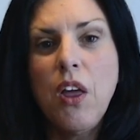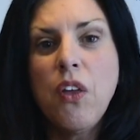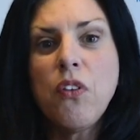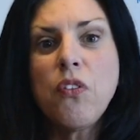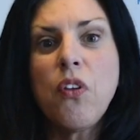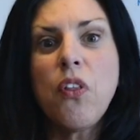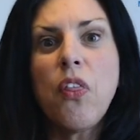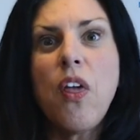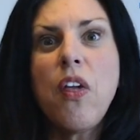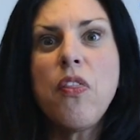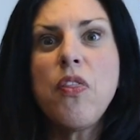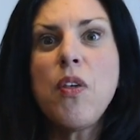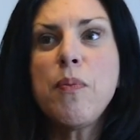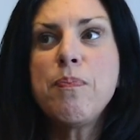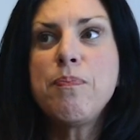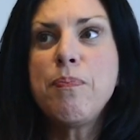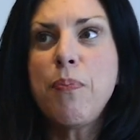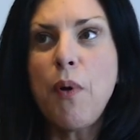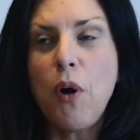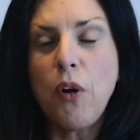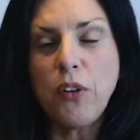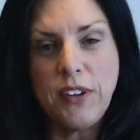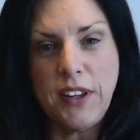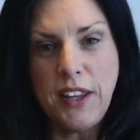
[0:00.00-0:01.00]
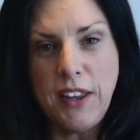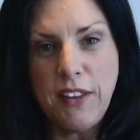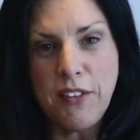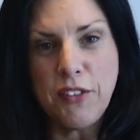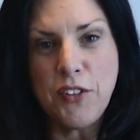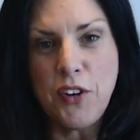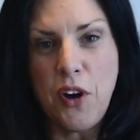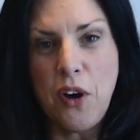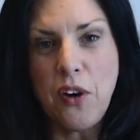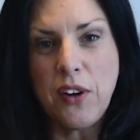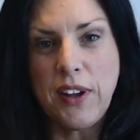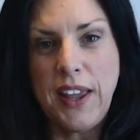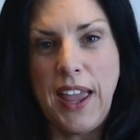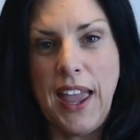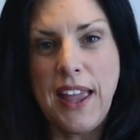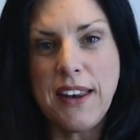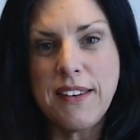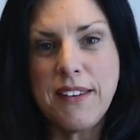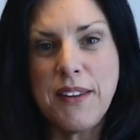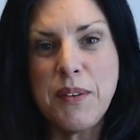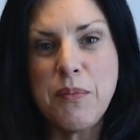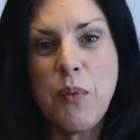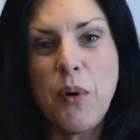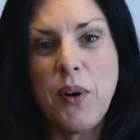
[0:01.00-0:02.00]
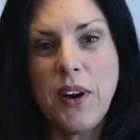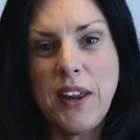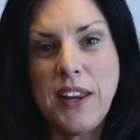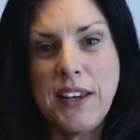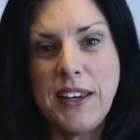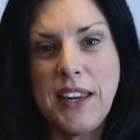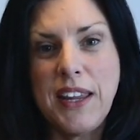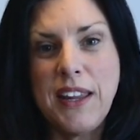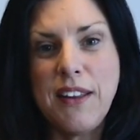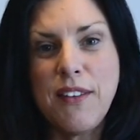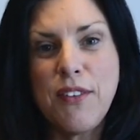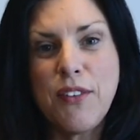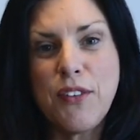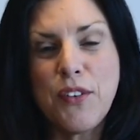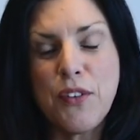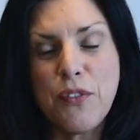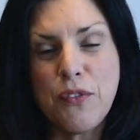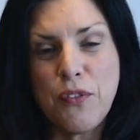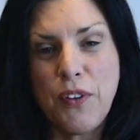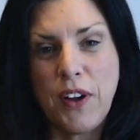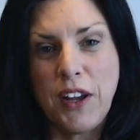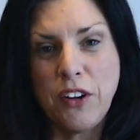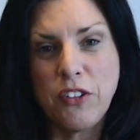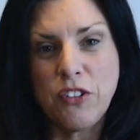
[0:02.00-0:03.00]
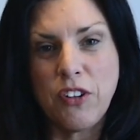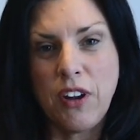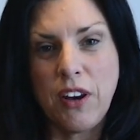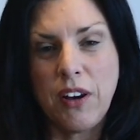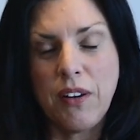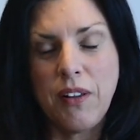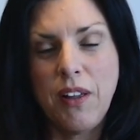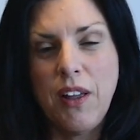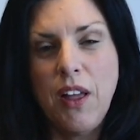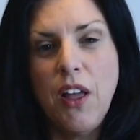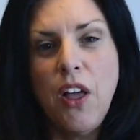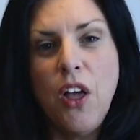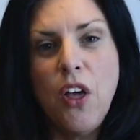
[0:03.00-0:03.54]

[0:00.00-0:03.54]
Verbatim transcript: So then the body is not getting what it needs to function.